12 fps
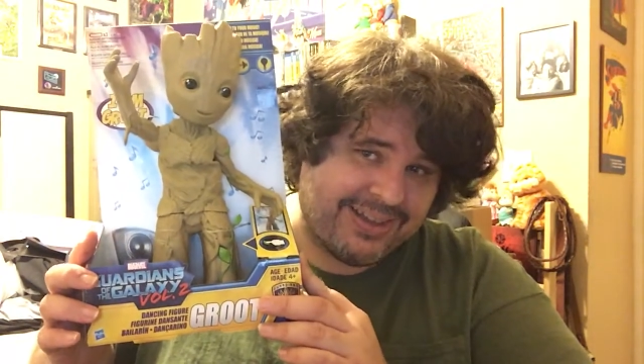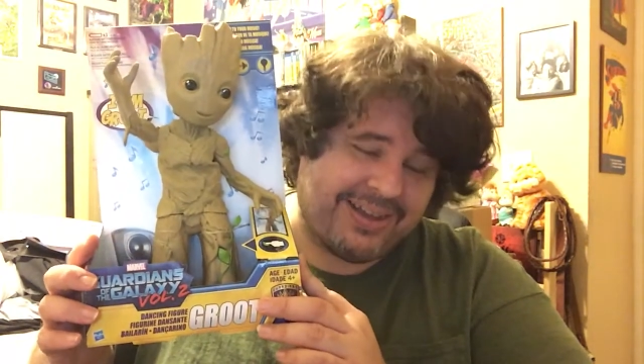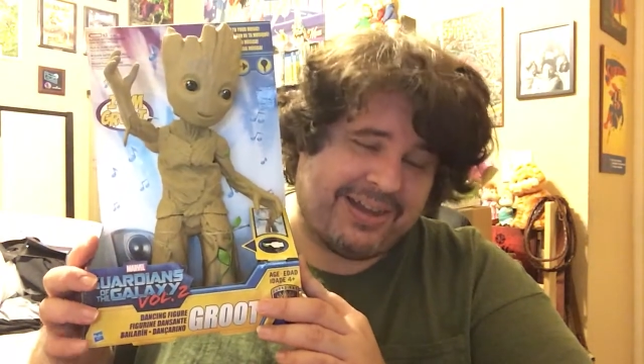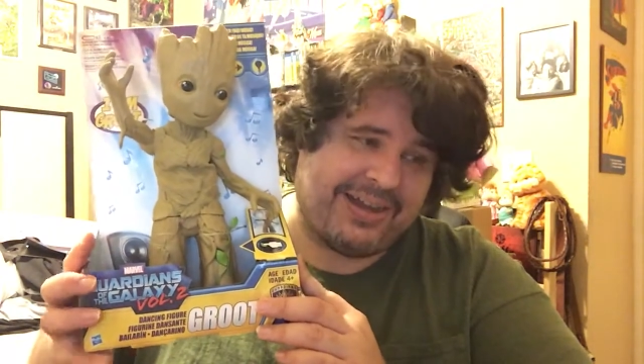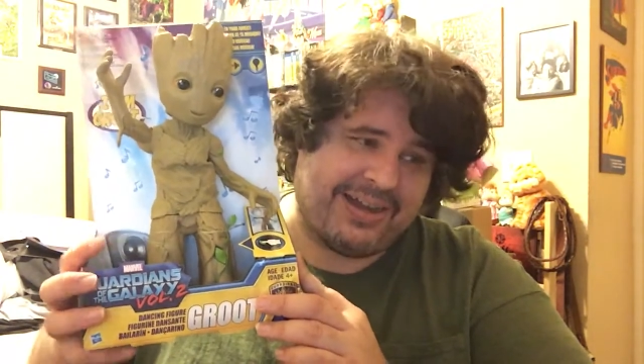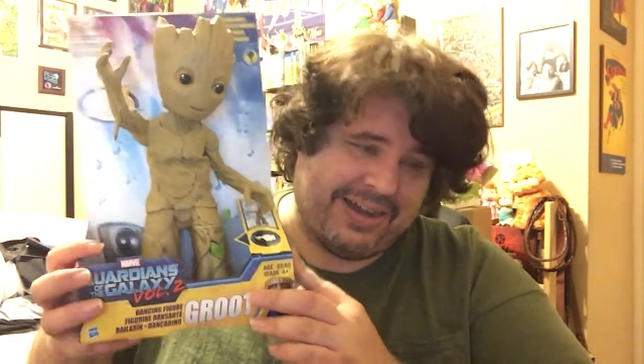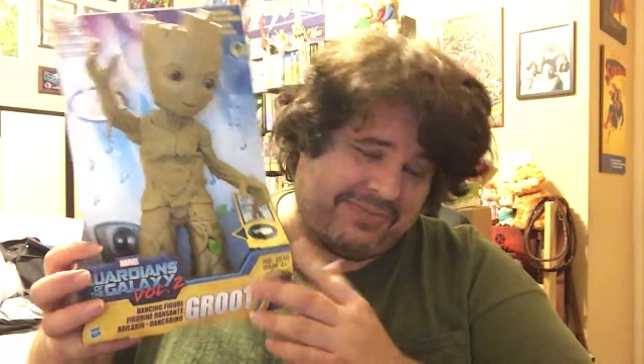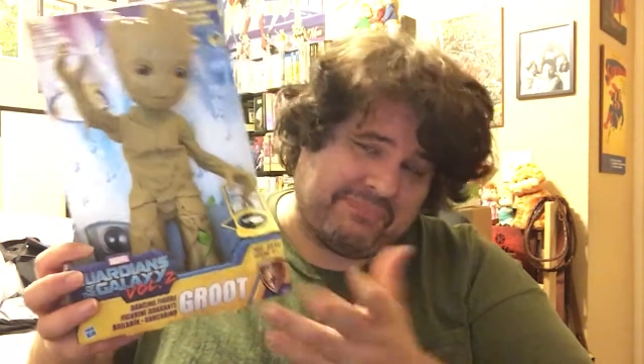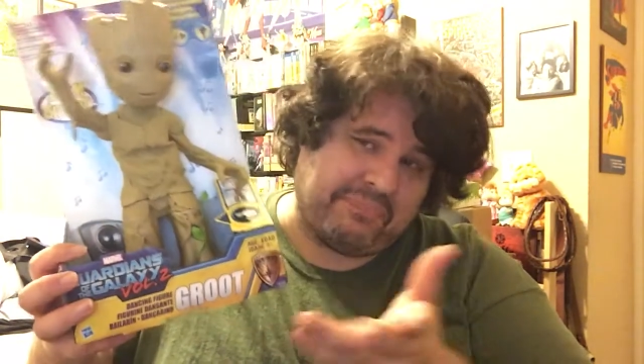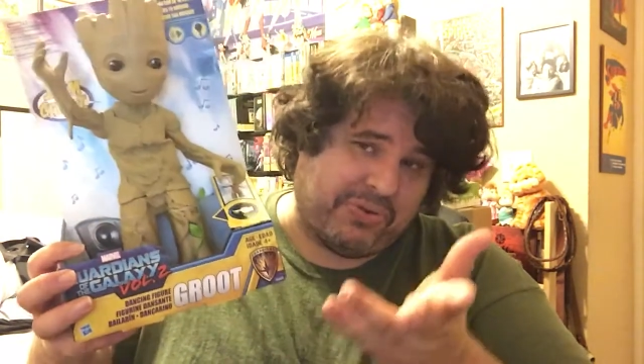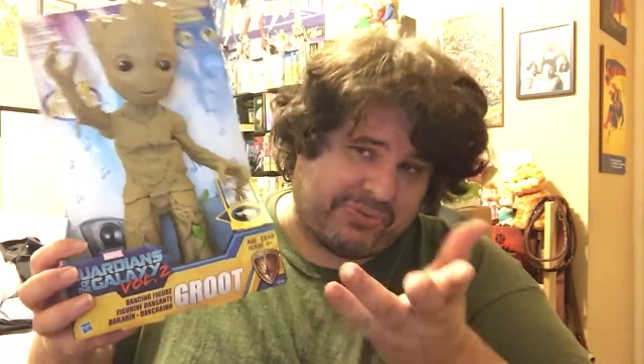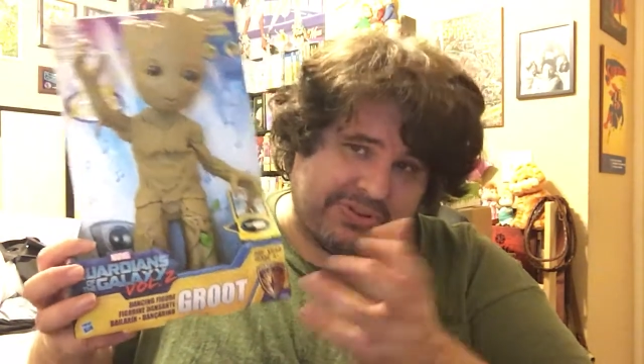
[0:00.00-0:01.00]
I
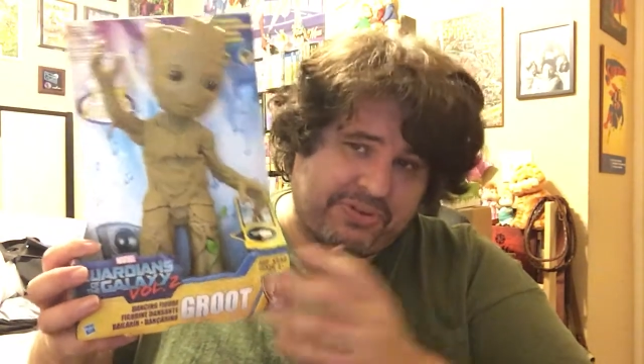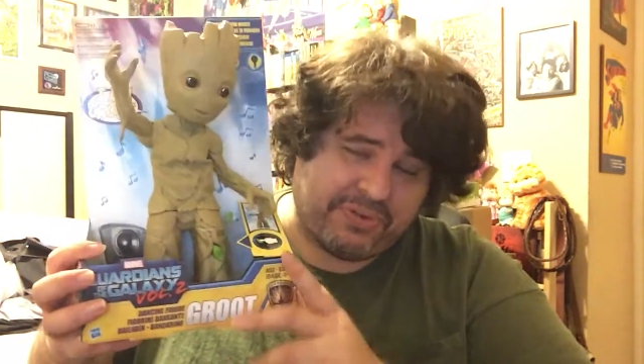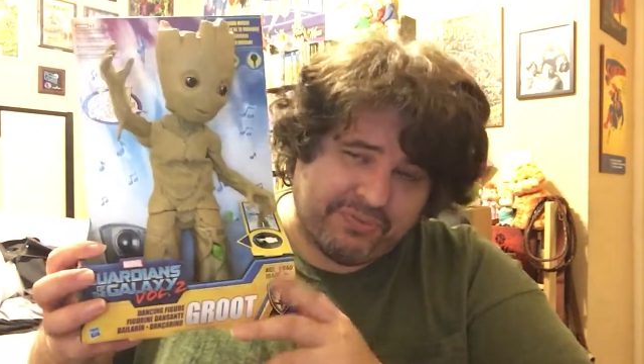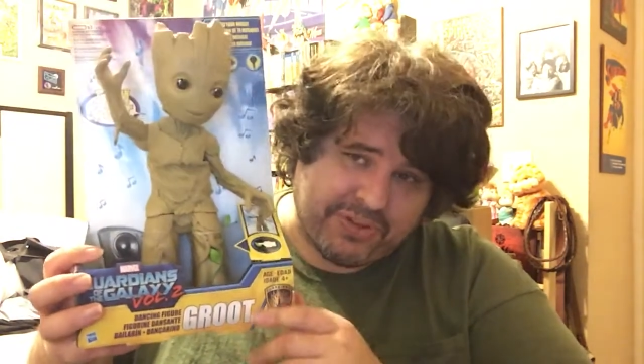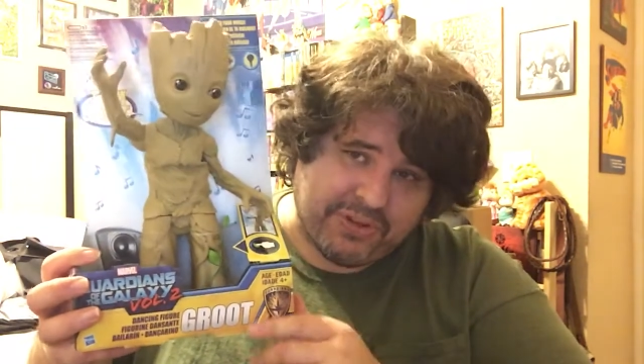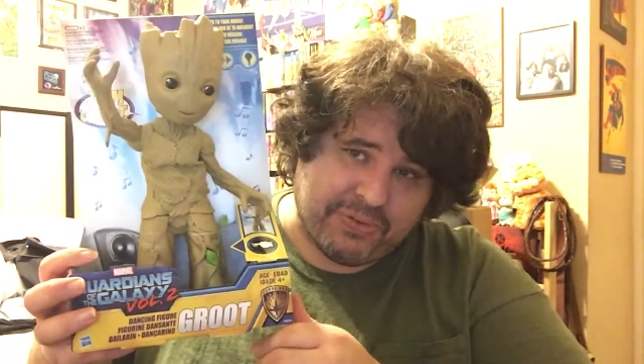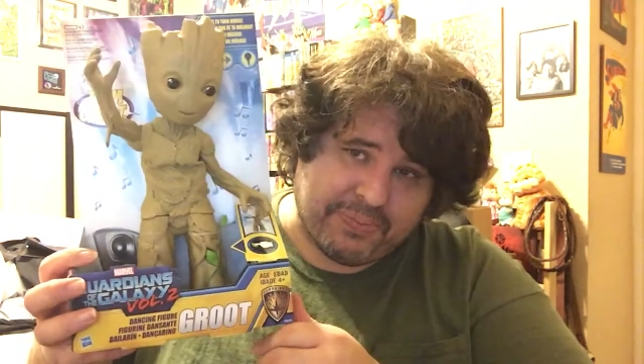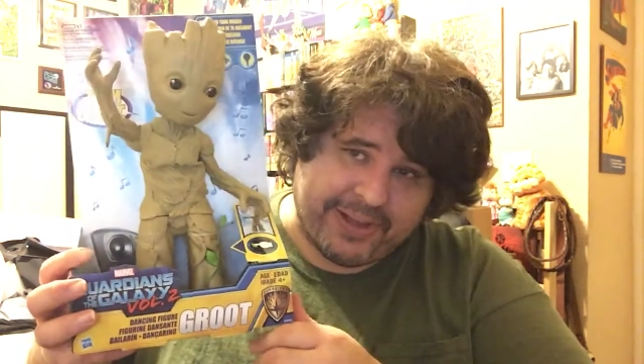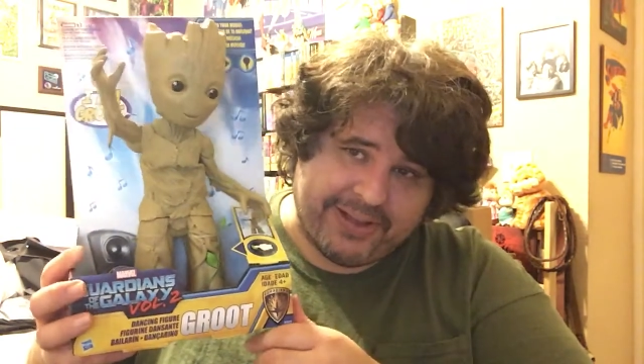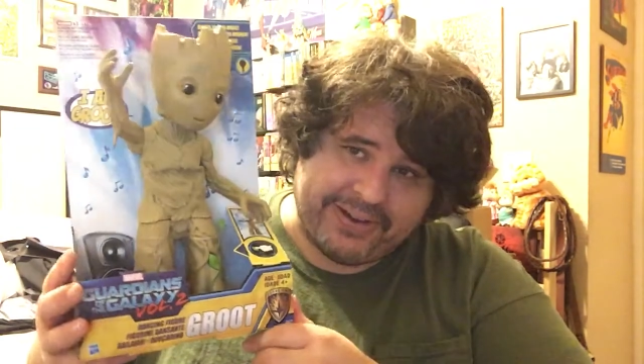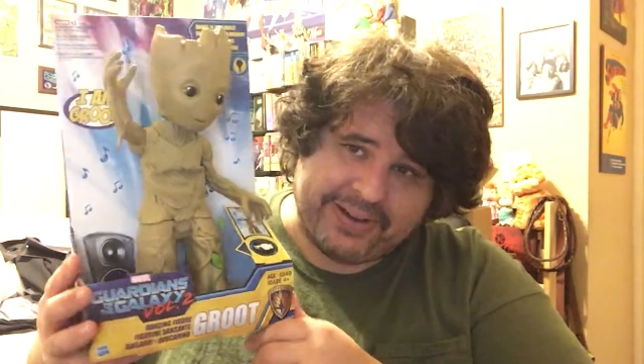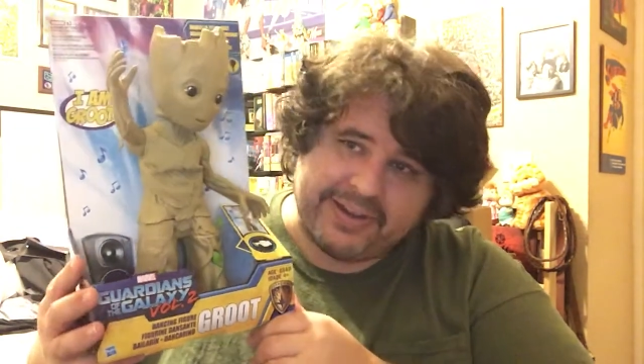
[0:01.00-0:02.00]
posted a review
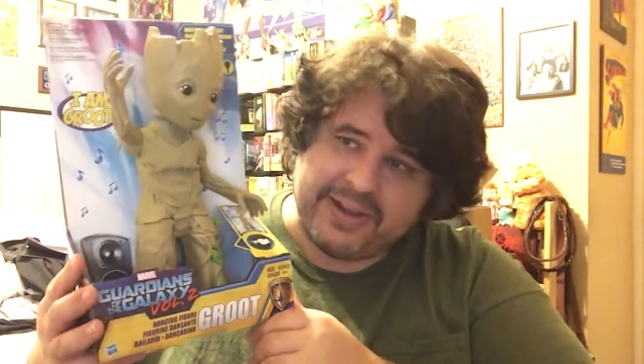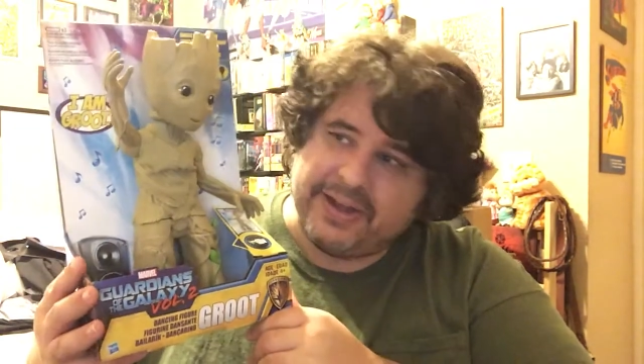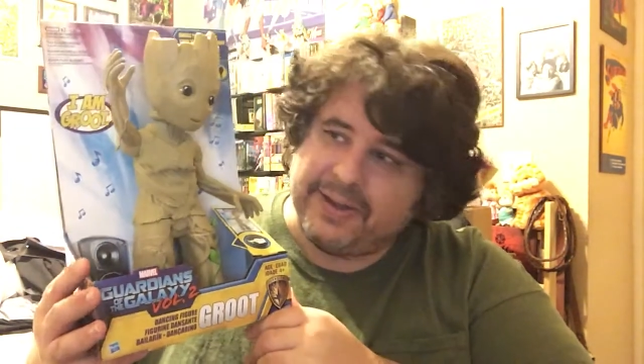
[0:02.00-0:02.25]
about it.